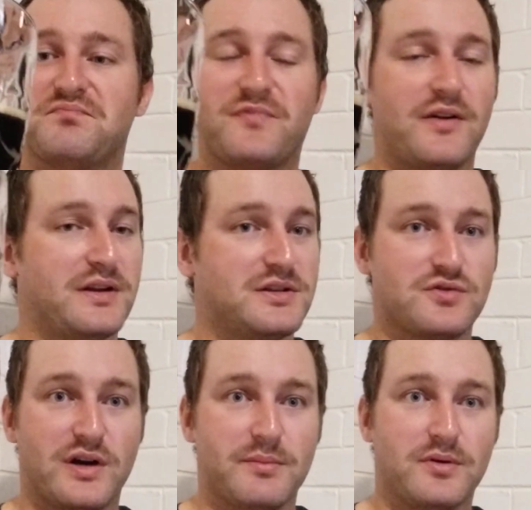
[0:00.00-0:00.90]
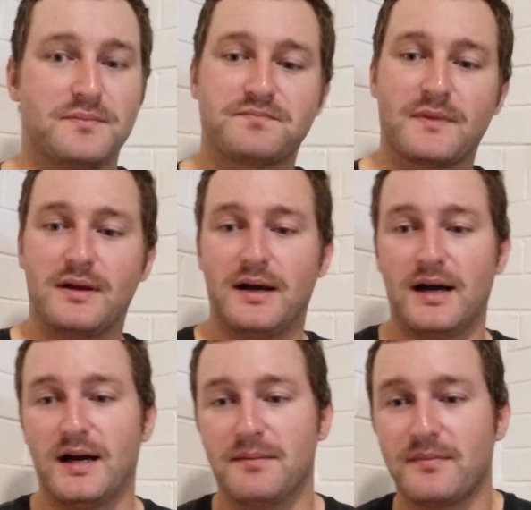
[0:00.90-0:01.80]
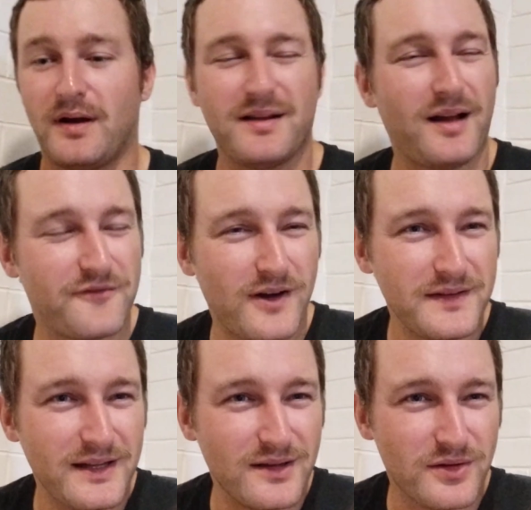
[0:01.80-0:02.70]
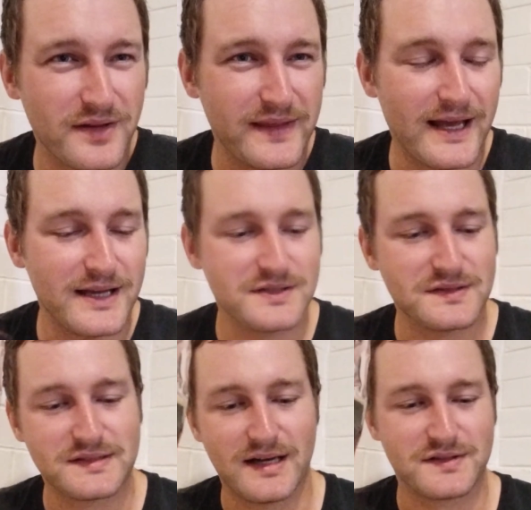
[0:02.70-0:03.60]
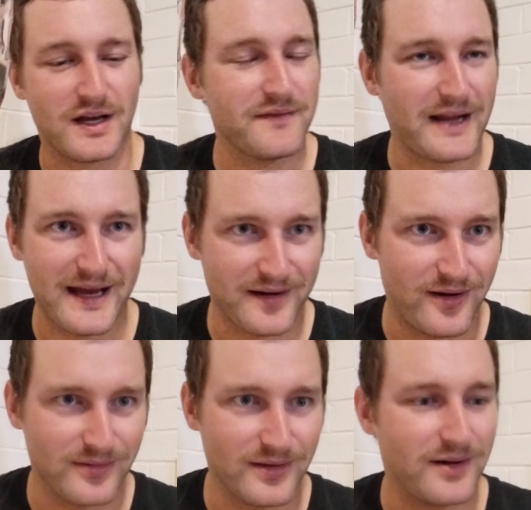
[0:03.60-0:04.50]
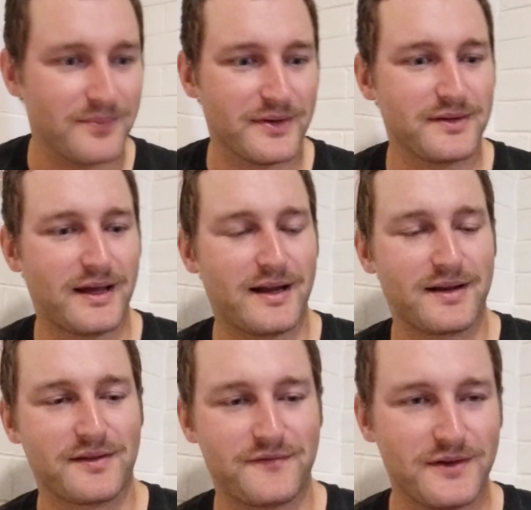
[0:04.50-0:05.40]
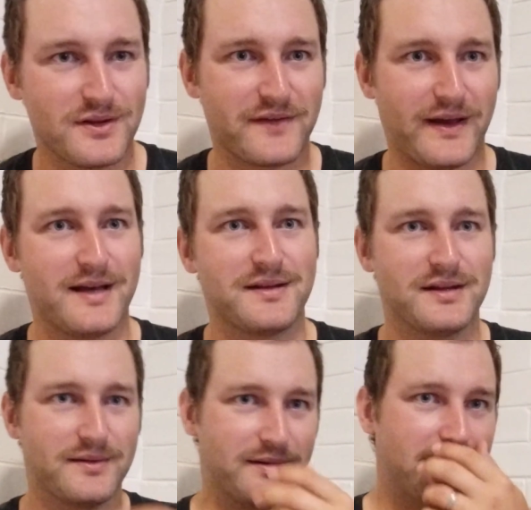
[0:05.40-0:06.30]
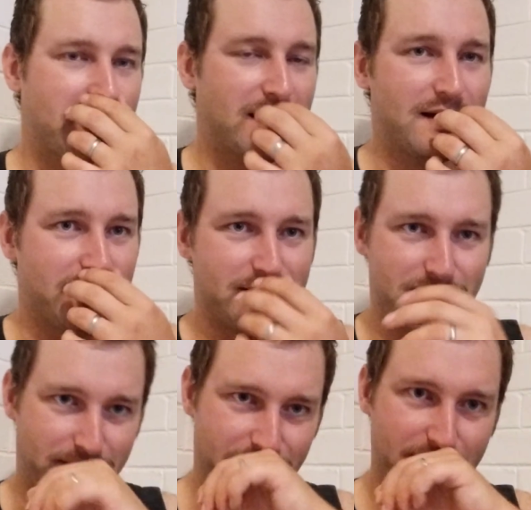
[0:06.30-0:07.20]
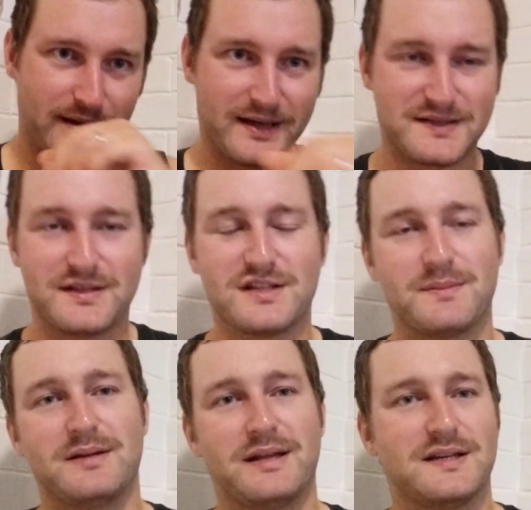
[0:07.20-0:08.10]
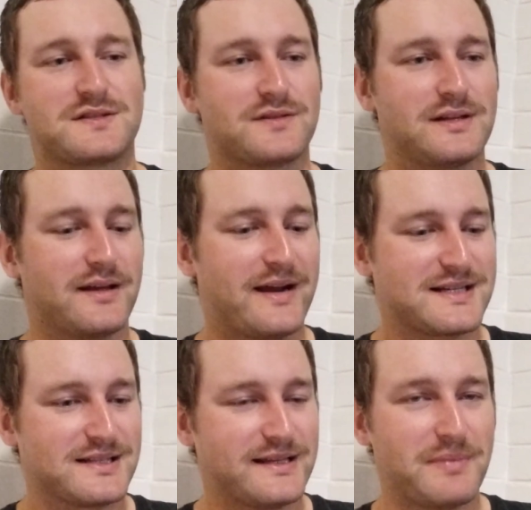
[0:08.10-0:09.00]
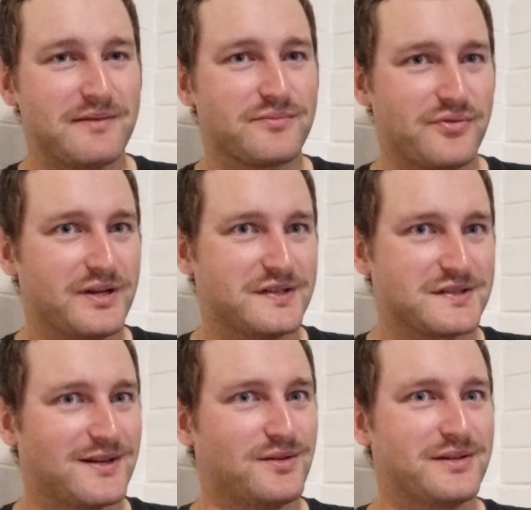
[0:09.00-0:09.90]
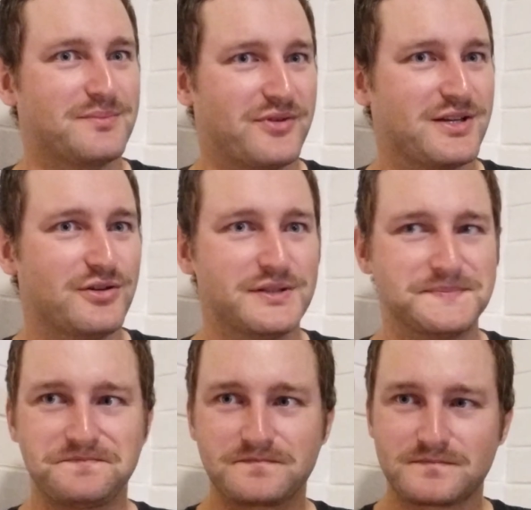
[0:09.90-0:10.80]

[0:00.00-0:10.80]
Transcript: very enjoyable. I find that a lot of the Asian stouts, I haven't had a whole lot, but out of the few that I've had in the in history, they're actually been pretty solid, pretty good